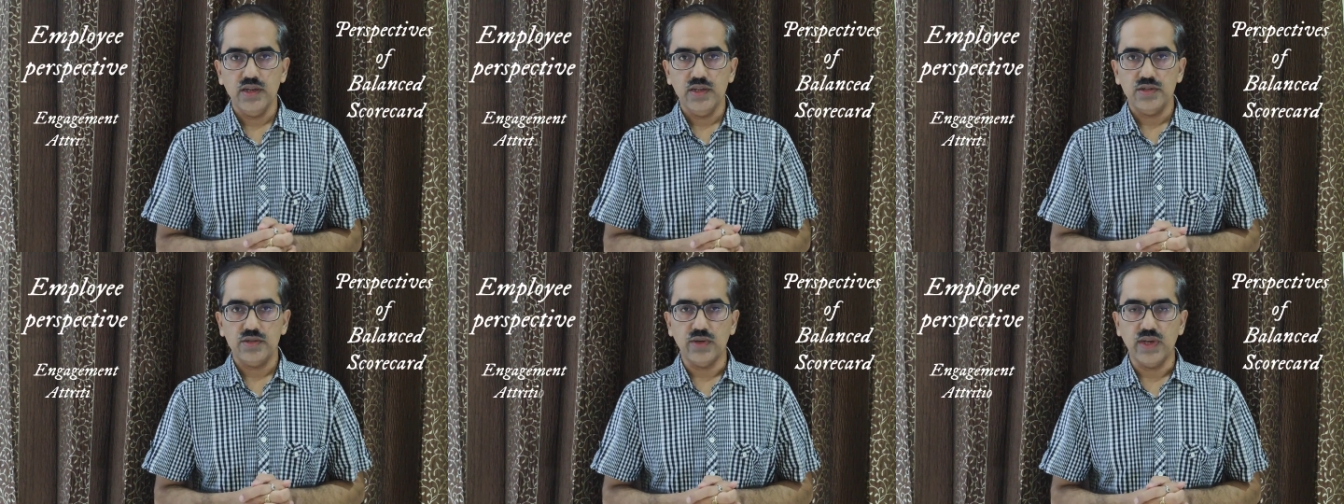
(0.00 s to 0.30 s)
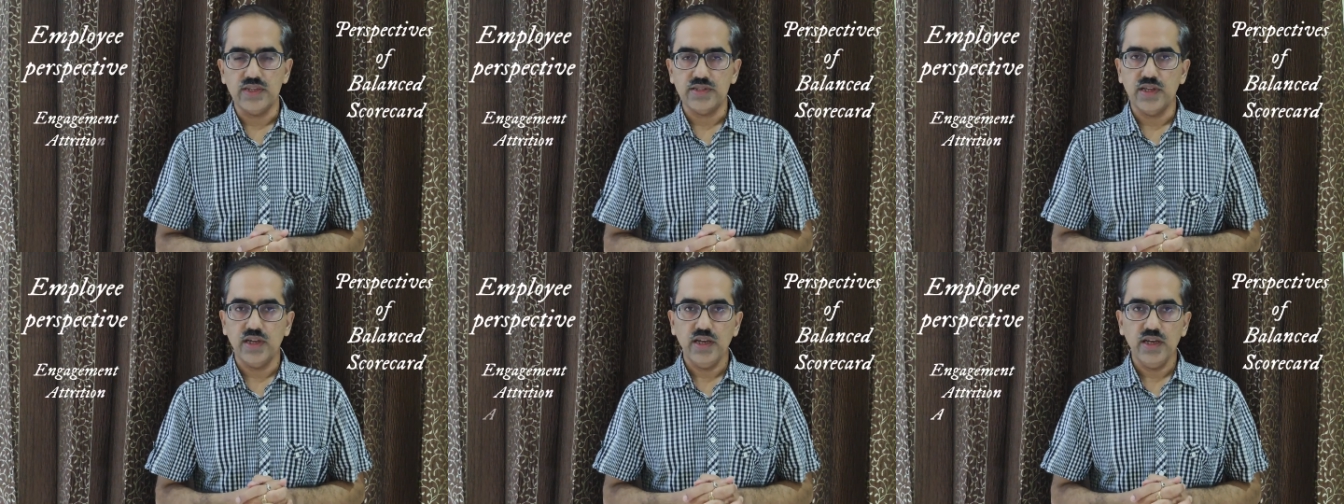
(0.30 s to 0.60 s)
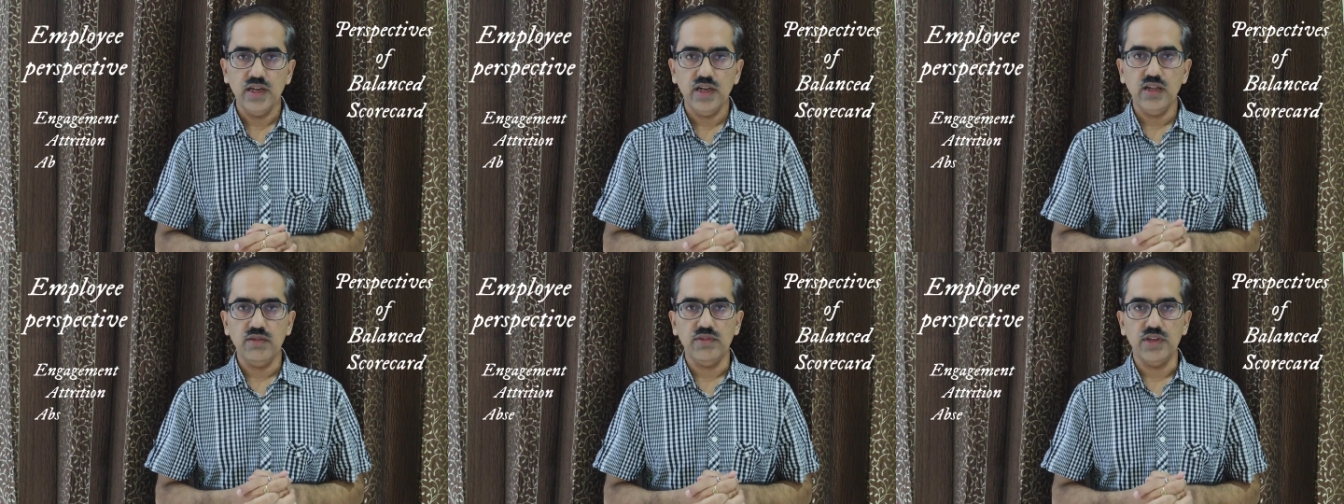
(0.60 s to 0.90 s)
So as an
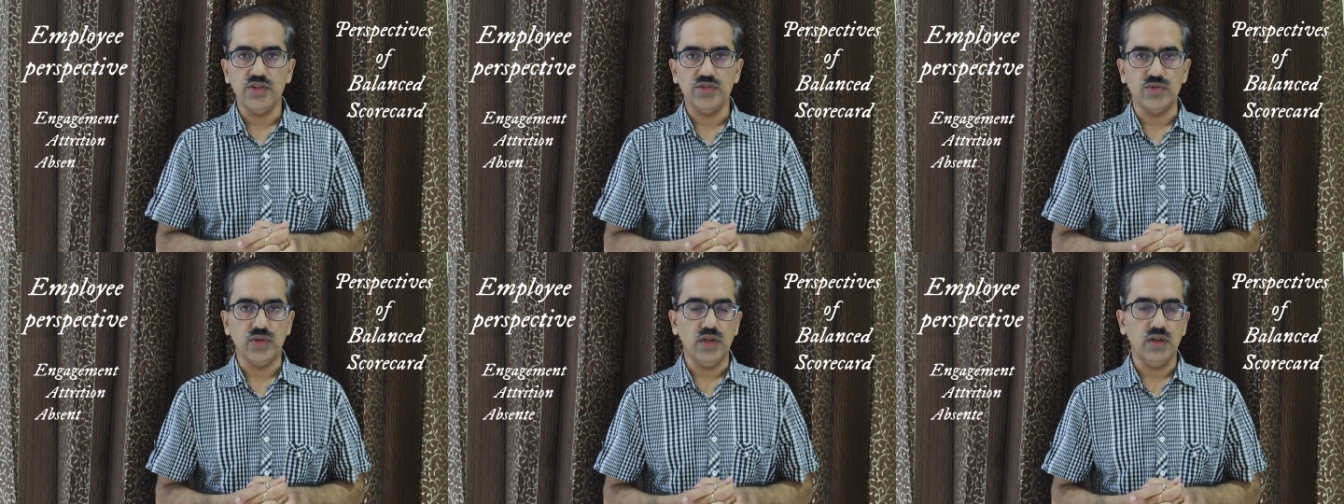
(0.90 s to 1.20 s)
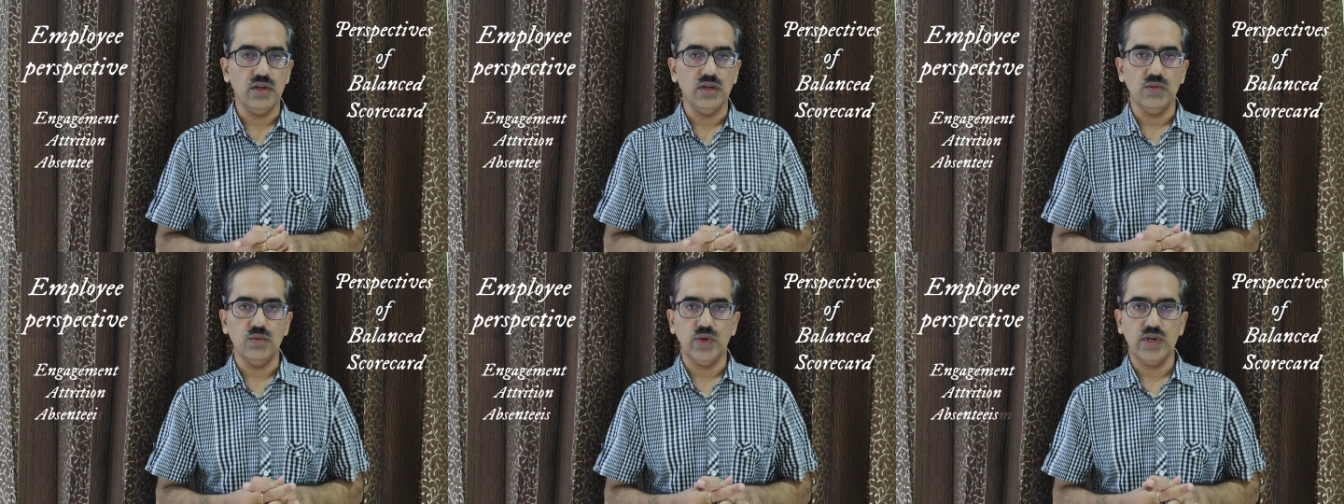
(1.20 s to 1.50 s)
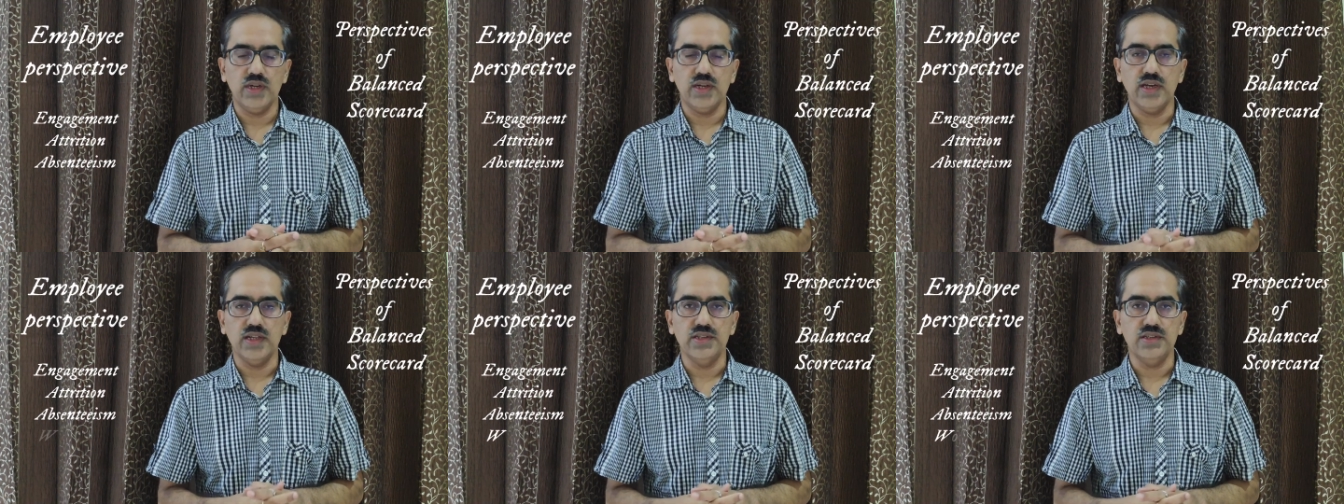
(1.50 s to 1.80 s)
individual,
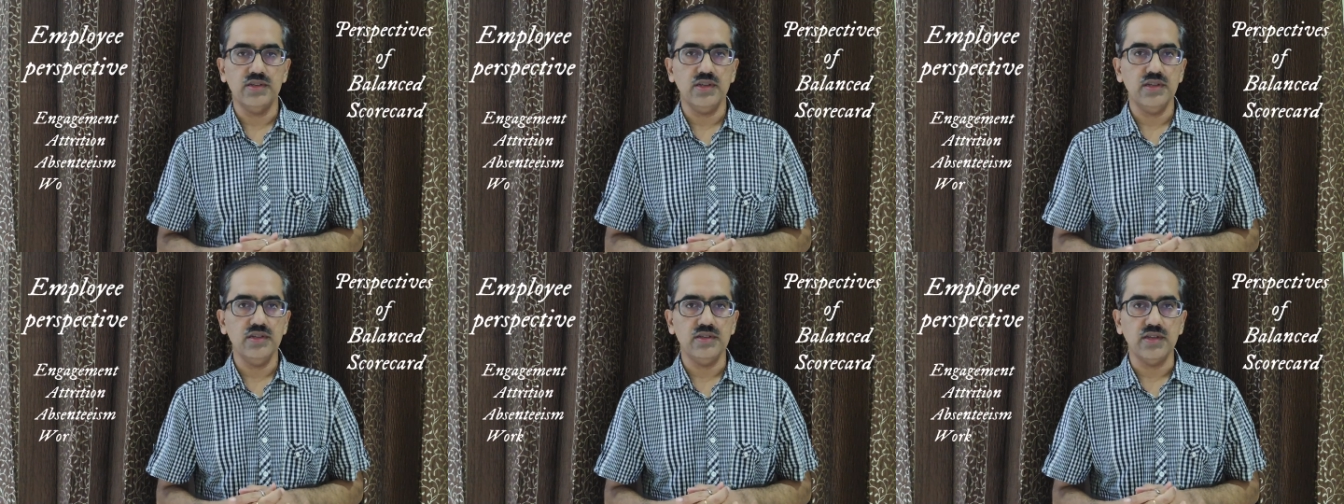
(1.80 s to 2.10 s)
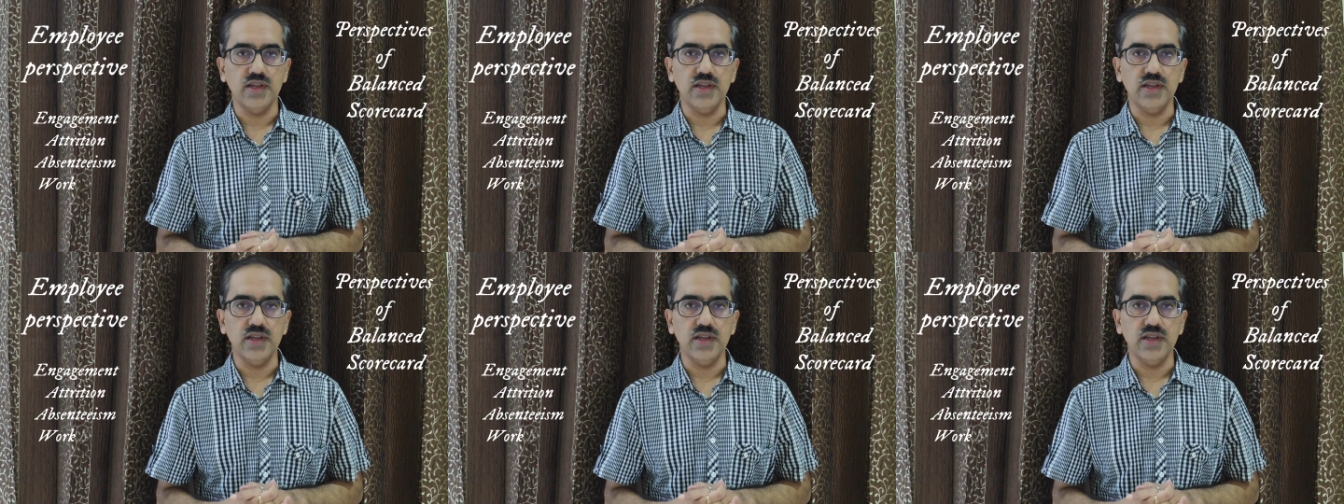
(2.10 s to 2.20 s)
what concerns